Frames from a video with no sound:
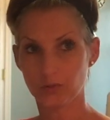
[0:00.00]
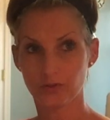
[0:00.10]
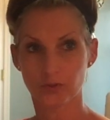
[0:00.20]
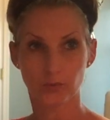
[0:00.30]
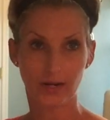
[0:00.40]

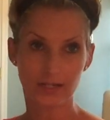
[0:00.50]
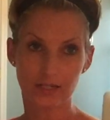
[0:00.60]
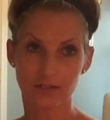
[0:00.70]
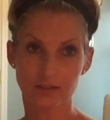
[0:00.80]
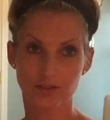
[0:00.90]
you're
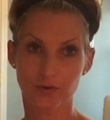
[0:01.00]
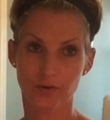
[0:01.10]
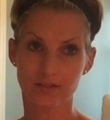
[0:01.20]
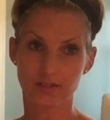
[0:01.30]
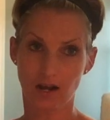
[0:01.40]
ready to throw
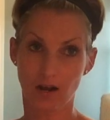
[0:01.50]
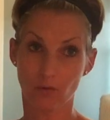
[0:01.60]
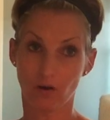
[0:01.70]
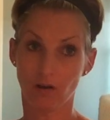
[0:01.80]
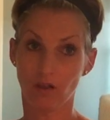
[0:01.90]
in the
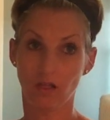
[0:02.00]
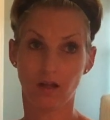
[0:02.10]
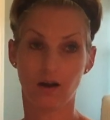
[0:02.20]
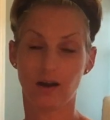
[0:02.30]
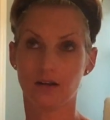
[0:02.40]
towel,